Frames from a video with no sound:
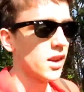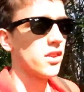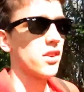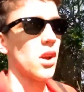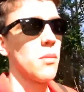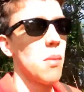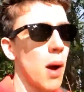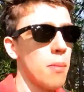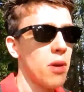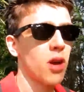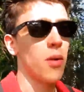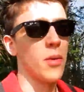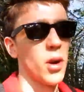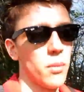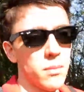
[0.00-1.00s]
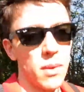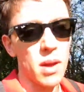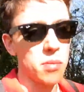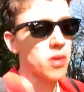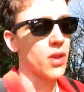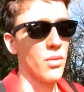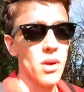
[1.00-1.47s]
So I might be coming up
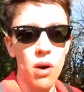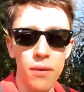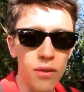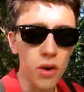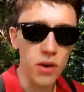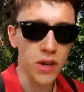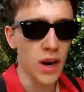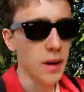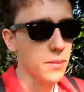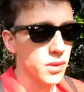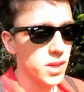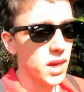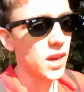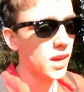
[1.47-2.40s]
maybe 3 or 4 times,